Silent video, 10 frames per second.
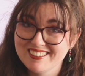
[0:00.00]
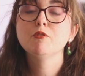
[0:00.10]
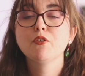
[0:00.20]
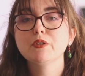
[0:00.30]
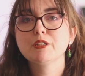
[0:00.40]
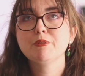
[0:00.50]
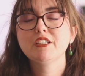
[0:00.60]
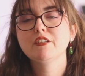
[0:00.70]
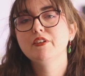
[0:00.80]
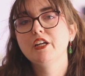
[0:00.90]
Before we jump
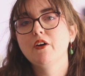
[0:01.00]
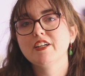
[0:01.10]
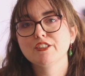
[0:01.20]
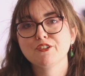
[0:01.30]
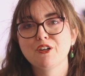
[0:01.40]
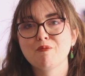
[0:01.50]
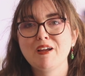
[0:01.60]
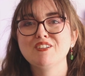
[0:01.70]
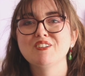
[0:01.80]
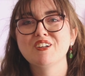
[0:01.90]
into the video, I just want to
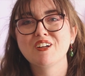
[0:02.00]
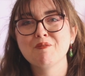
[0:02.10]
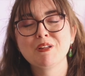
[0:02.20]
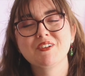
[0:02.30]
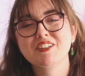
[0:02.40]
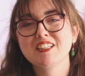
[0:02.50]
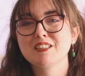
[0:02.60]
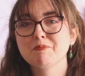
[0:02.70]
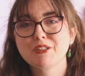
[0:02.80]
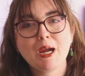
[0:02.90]
remind you to go down below and hit that
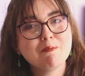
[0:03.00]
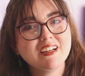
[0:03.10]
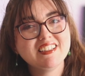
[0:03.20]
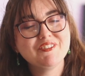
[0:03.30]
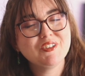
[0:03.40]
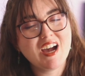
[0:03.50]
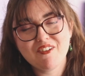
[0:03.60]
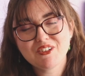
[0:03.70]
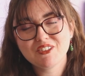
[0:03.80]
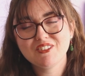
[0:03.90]
subscribe button if you
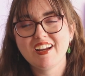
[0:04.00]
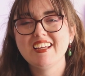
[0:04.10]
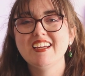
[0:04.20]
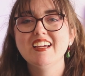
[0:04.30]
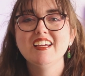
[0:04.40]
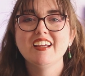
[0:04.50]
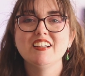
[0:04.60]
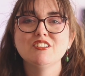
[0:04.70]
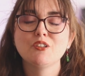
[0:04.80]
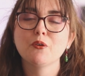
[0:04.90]
haven't already. It
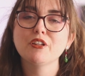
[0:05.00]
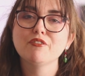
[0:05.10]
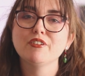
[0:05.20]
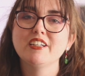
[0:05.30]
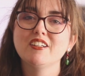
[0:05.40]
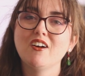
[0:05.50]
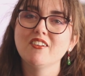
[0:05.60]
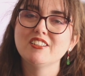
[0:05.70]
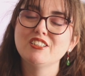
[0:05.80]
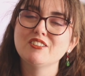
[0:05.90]
is totally free and I'll
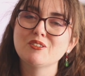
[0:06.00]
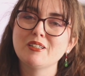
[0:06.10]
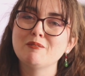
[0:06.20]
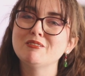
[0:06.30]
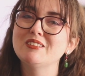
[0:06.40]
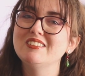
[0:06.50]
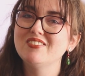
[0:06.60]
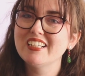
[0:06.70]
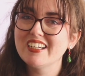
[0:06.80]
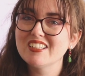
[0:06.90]
let you know when I upload new
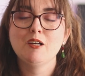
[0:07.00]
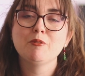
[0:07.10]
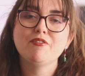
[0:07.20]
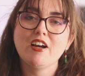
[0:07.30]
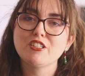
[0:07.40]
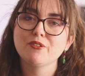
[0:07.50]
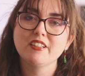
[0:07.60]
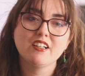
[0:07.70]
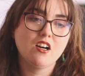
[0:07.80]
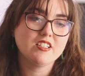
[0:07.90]
videos. I upload fashion
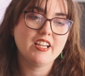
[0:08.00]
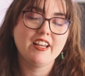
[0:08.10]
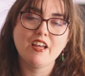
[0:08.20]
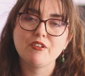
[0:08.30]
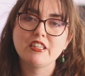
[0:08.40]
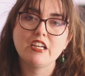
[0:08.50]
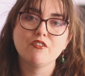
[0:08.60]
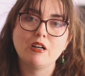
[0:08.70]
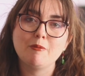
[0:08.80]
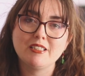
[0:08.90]
related content, everything
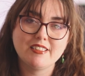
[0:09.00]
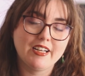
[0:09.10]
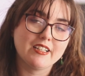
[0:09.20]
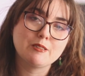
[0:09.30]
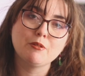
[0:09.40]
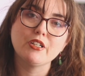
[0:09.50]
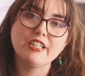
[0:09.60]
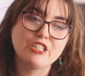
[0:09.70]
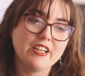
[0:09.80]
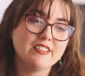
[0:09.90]
from aesthetic
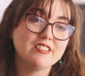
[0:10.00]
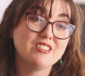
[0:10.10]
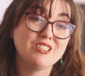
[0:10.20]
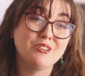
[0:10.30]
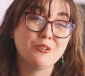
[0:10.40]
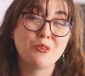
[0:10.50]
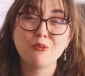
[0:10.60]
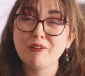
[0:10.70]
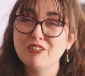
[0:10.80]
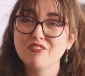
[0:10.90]
explorations to
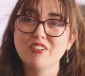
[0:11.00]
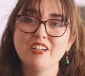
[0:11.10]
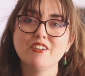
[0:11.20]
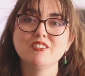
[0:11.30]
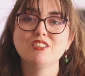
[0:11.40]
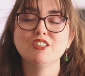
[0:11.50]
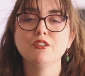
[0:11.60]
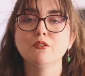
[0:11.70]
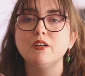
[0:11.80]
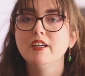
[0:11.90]
thrifting videos
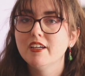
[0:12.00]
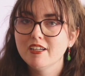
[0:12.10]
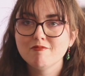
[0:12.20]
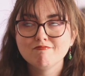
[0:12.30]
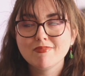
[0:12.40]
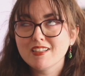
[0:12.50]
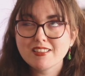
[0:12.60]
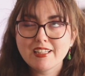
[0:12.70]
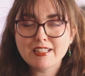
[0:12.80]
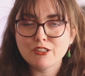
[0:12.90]
to things
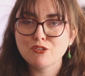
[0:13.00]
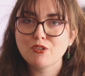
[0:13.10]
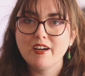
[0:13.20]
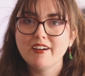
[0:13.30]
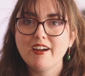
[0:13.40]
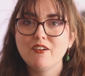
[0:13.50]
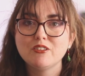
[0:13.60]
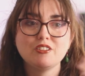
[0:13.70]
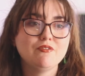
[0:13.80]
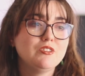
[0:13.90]
this, trying
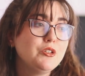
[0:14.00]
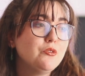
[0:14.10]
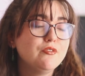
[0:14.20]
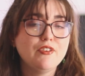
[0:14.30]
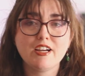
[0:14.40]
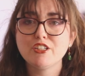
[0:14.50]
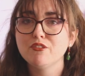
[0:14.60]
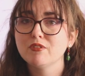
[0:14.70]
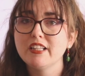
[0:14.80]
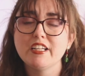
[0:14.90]
out new
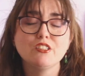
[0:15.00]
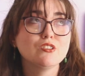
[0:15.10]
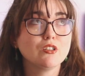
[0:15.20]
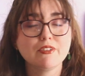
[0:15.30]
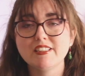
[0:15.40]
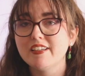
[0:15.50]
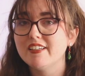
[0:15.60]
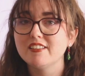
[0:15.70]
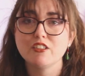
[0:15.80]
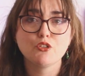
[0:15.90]
fashion related
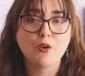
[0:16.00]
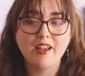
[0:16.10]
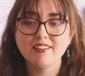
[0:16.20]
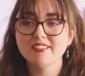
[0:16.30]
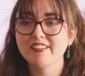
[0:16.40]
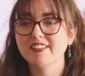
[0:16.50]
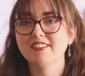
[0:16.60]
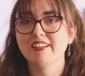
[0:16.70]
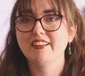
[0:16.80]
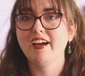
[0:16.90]
services and trends, things
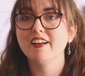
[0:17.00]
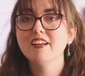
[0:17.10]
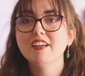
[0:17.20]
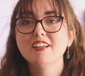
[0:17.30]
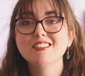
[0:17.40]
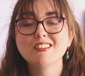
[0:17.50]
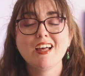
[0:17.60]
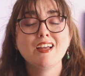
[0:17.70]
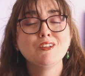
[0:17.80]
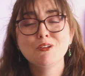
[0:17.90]
like that, so
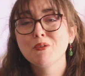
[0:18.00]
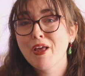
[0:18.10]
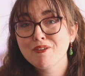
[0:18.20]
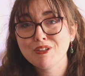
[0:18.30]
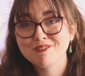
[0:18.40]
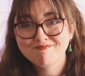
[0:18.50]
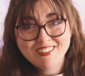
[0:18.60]
that you don't have to.